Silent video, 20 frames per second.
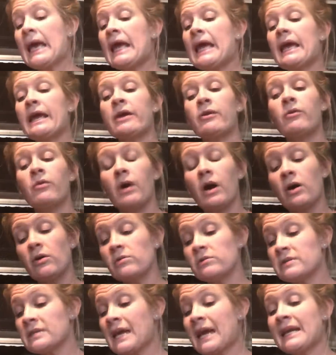it
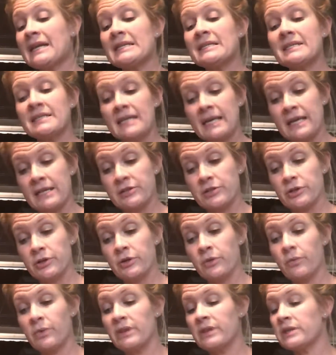grows and is
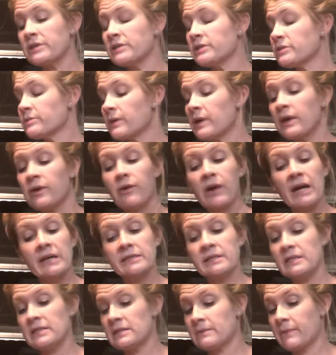tender with a sweet
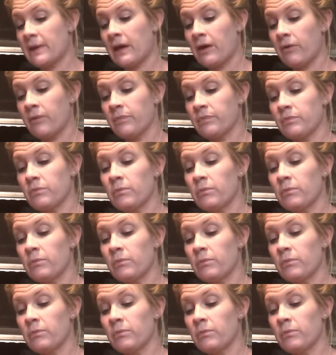grassy smell.